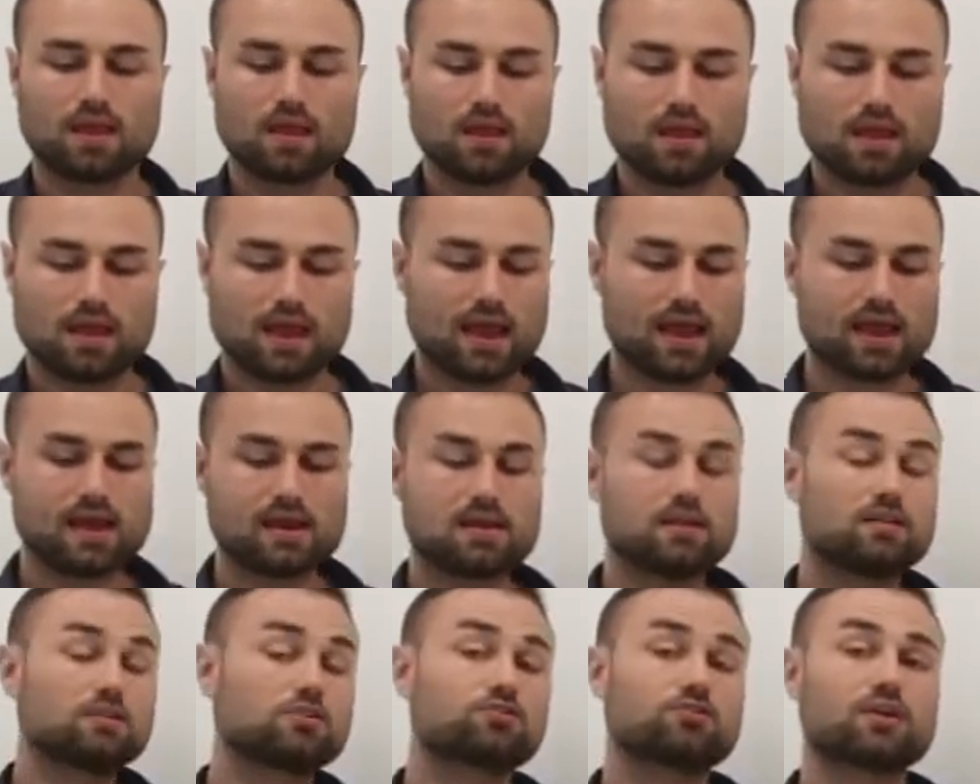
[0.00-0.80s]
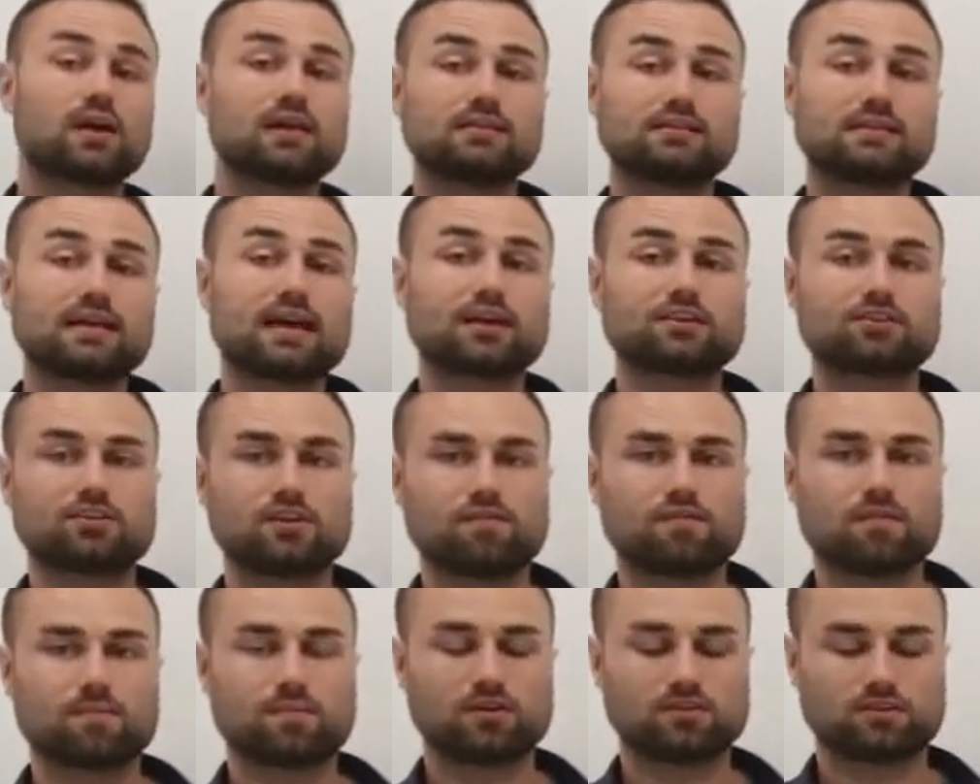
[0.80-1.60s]
and in the transaction,
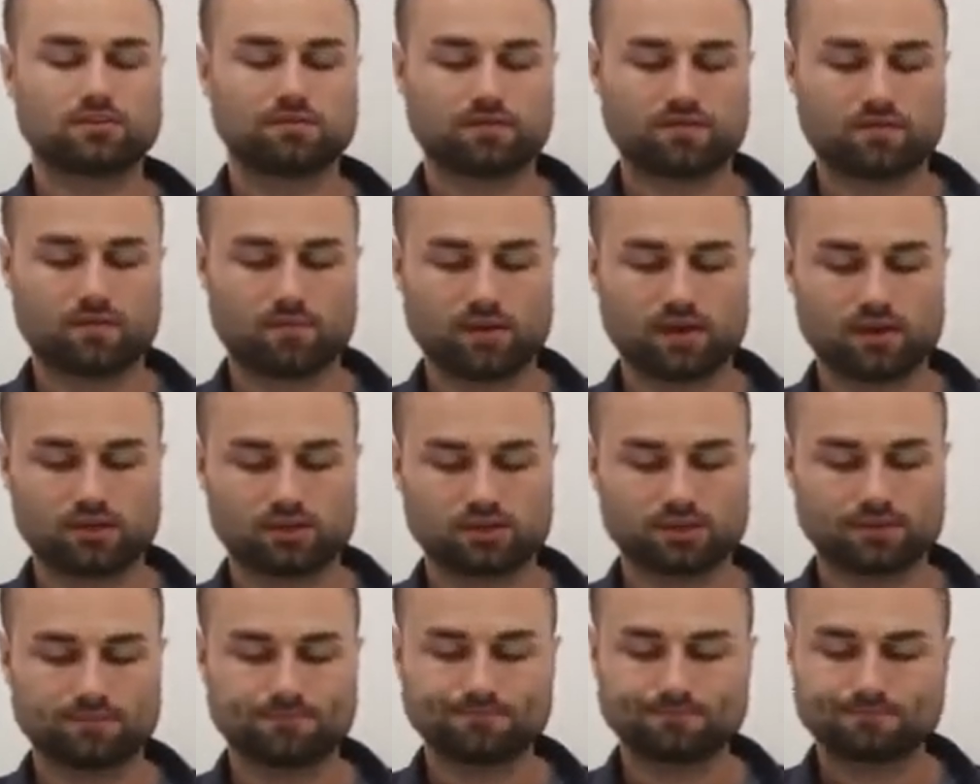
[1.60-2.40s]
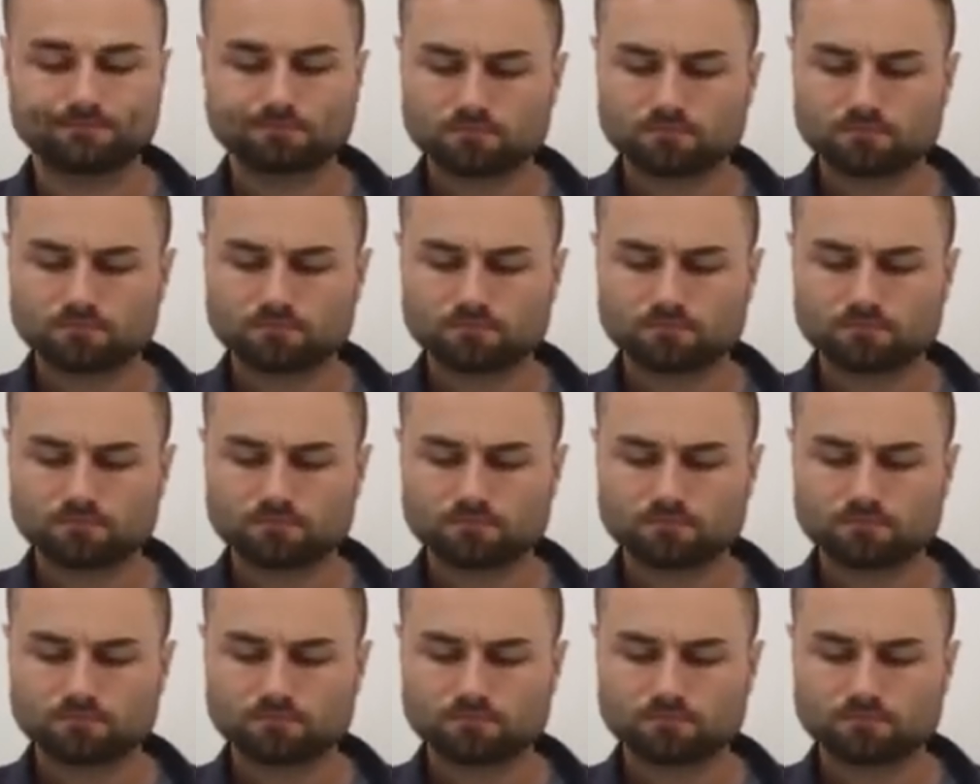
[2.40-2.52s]
you have a bunch of information.